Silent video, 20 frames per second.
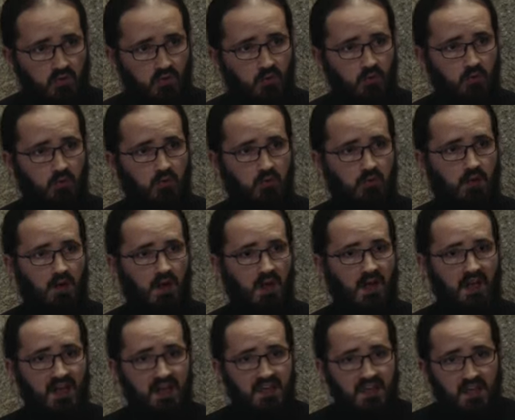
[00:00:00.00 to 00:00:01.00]
do,
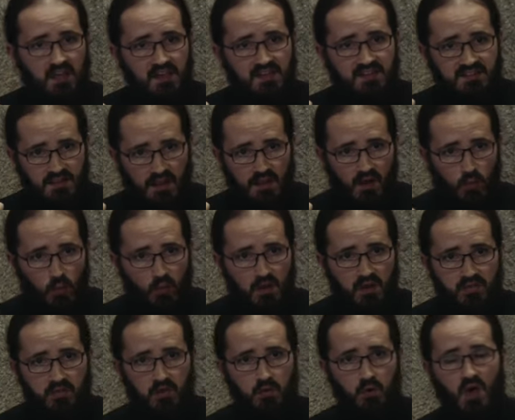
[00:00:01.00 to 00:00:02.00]
He is there
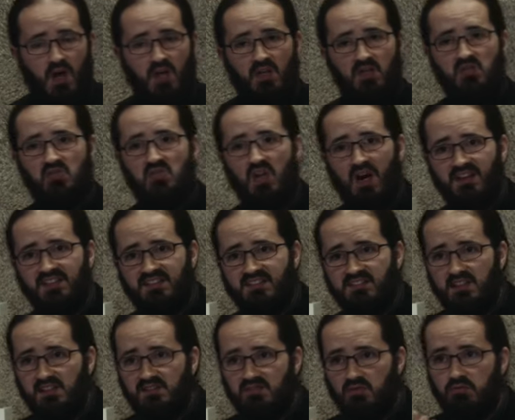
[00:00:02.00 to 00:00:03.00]
with you,
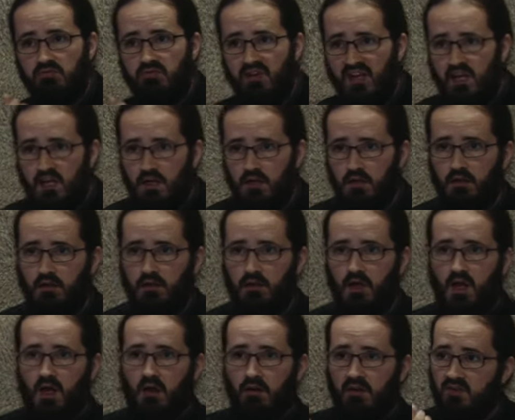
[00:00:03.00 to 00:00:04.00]
just as real
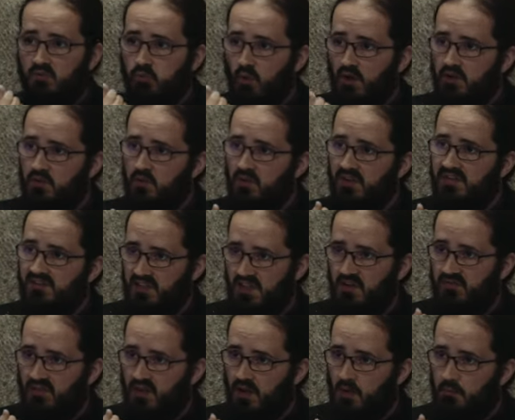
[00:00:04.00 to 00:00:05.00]
as when you receive